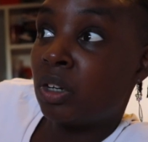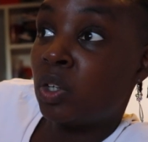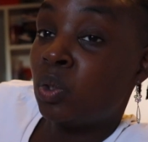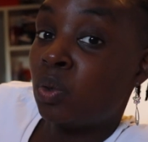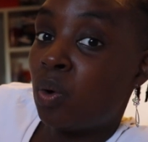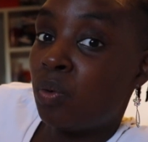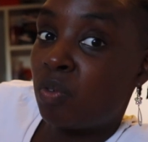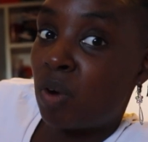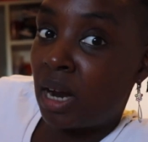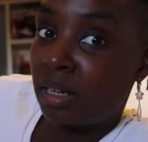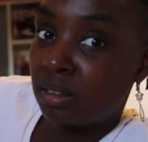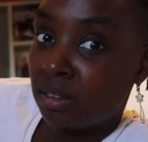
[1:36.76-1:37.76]
you know,
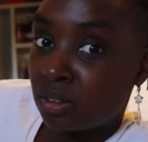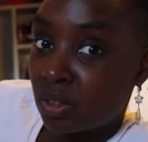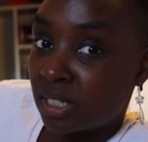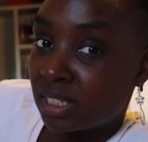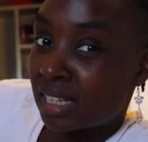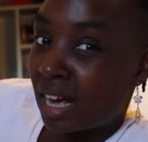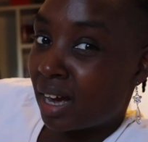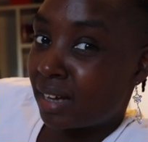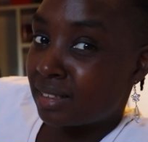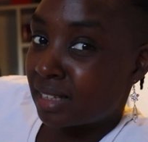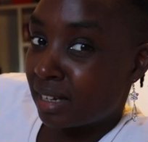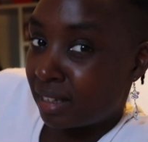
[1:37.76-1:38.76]
fun because it's
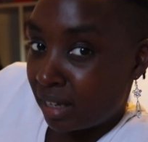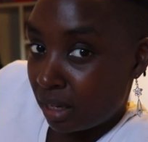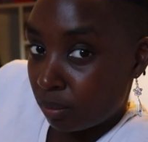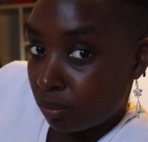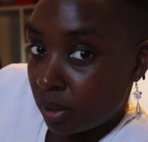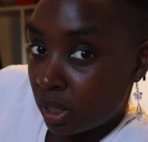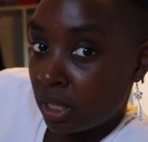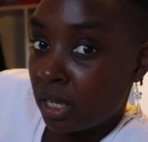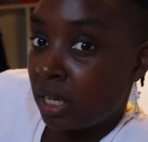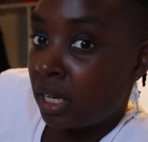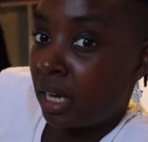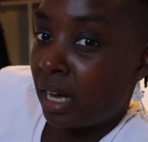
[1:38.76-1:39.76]
a game,
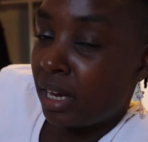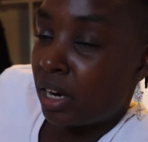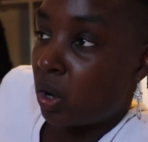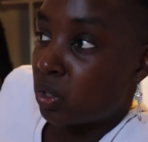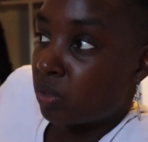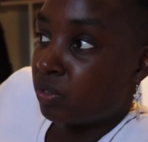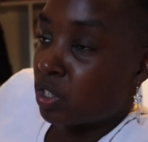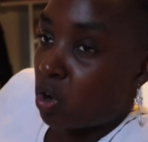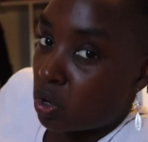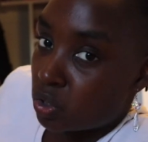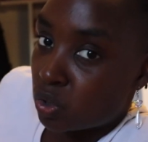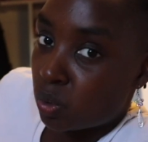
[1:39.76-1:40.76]
and out of his
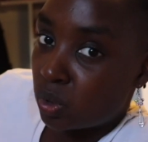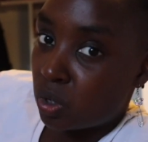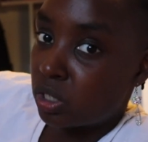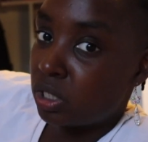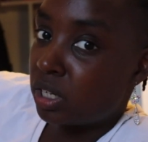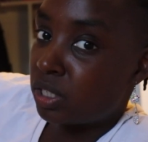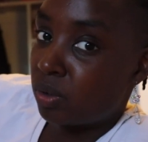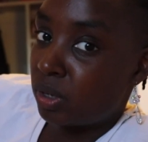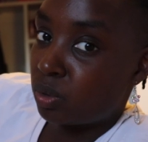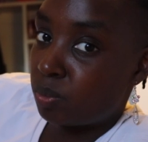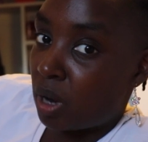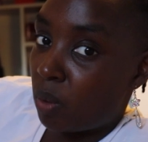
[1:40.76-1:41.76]
control because he doesn't
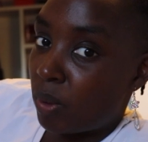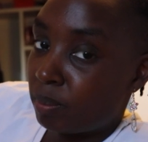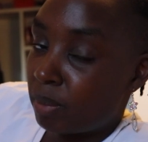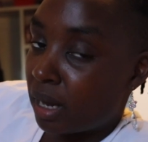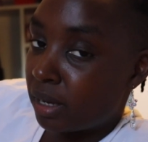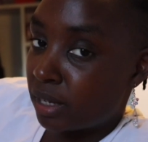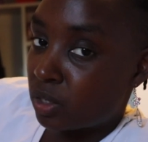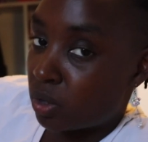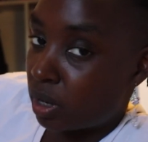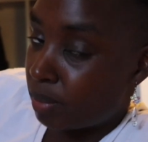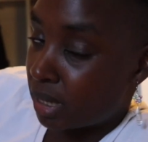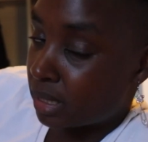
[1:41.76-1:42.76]
want to be a wet blanket or
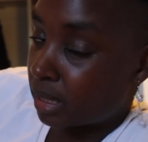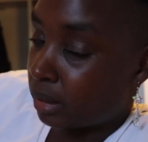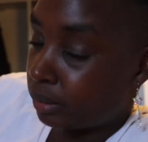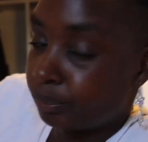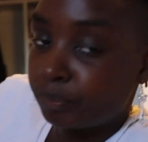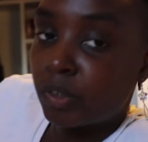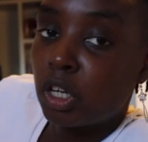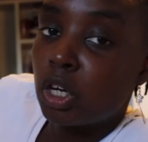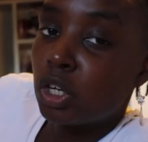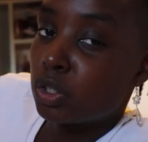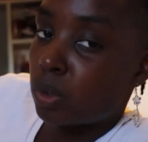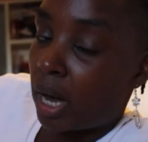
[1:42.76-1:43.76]
a buzzkill.
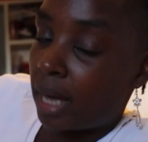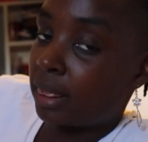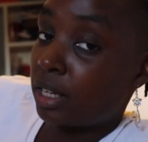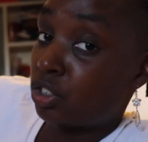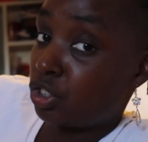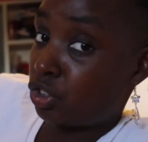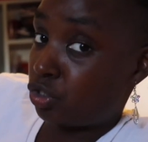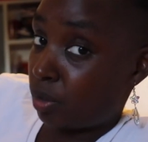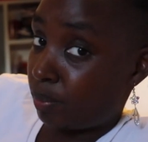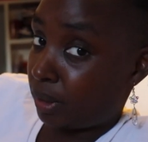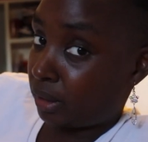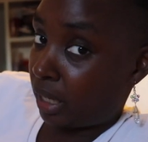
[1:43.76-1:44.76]
So I think she's
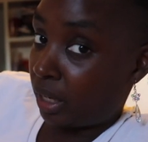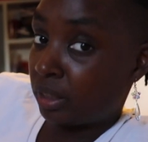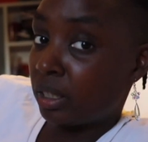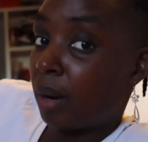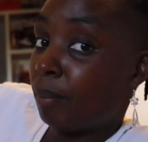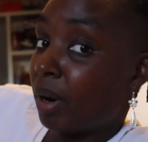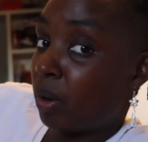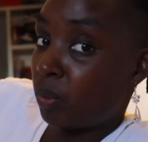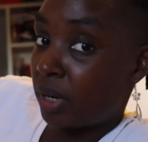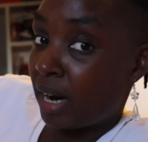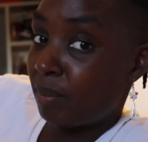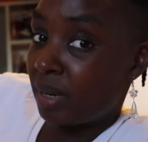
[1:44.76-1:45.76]
tripping there. But
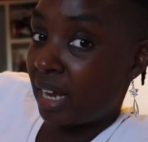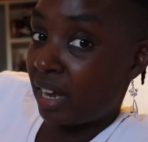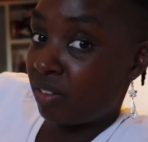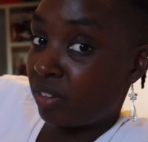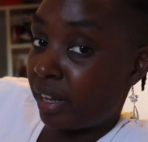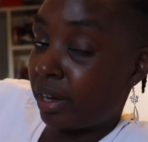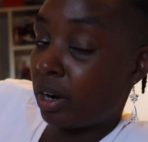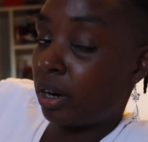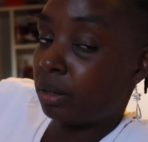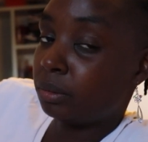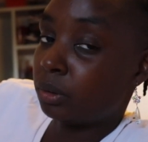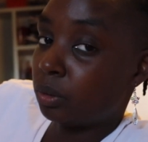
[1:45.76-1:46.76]
would I behave like
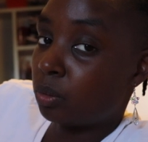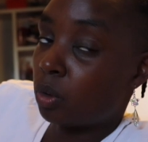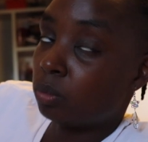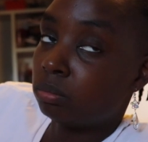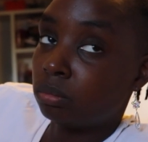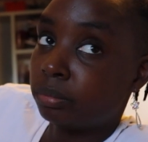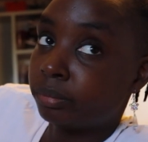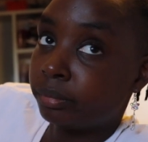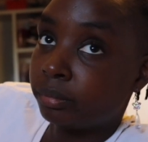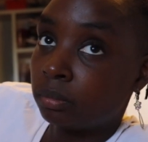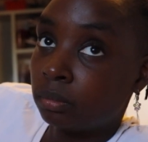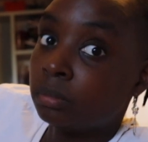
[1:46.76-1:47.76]
her?
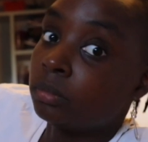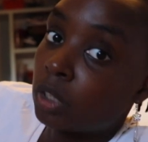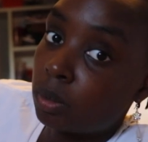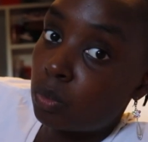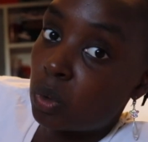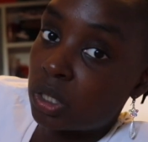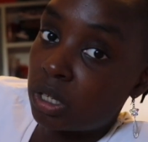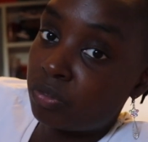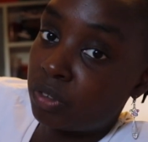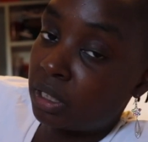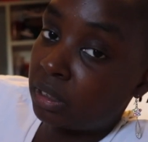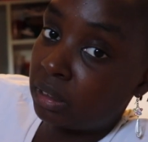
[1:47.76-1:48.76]
Most
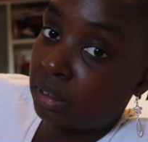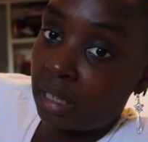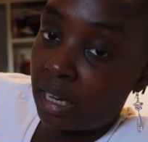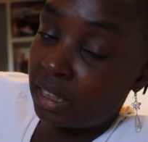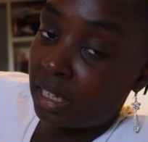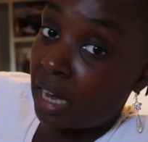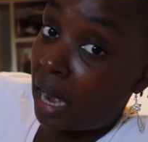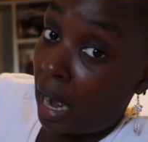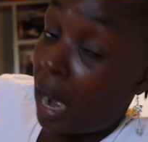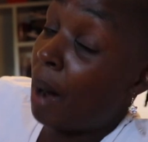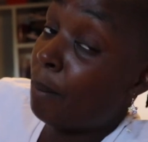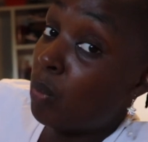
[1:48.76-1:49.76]
definitely. I think
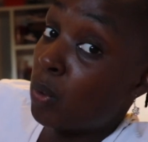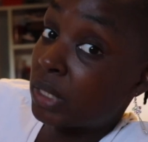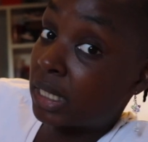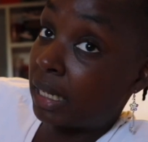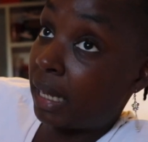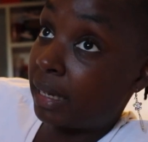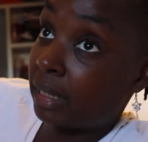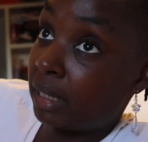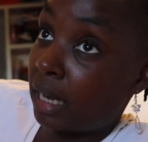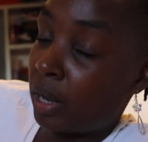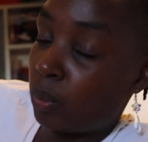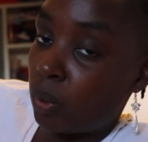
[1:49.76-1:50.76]
most
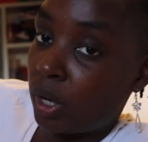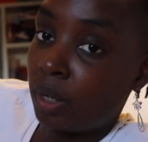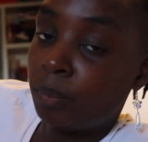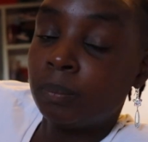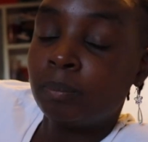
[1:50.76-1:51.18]
likely I would.